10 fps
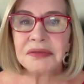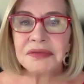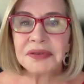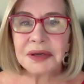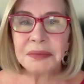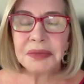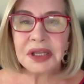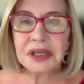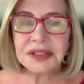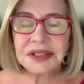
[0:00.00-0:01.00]
from
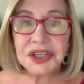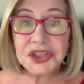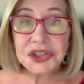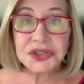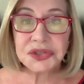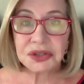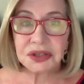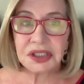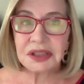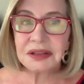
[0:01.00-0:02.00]
a synergy
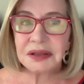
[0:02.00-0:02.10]
circle